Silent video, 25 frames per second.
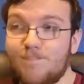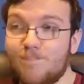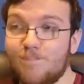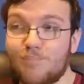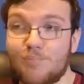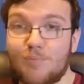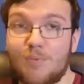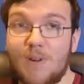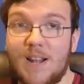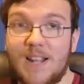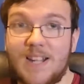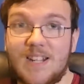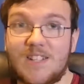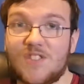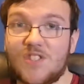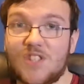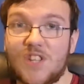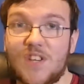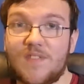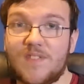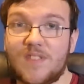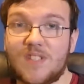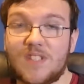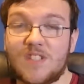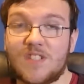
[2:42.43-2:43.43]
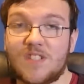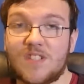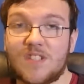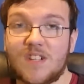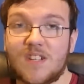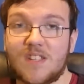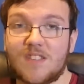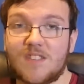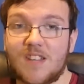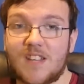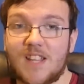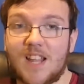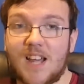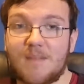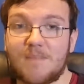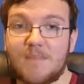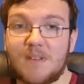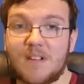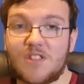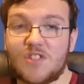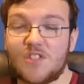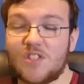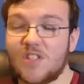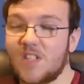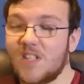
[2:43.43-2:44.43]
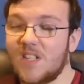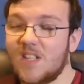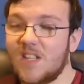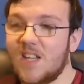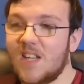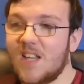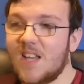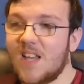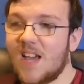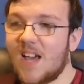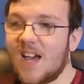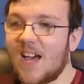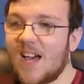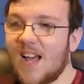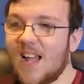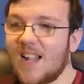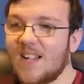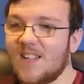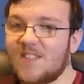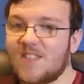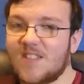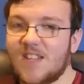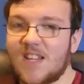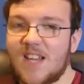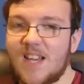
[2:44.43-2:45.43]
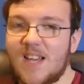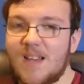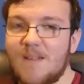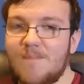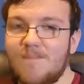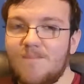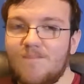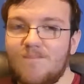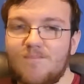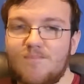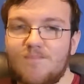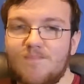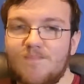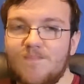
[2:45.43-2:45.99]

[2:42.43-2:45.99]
Brilliant services, I'll tell you that much. And the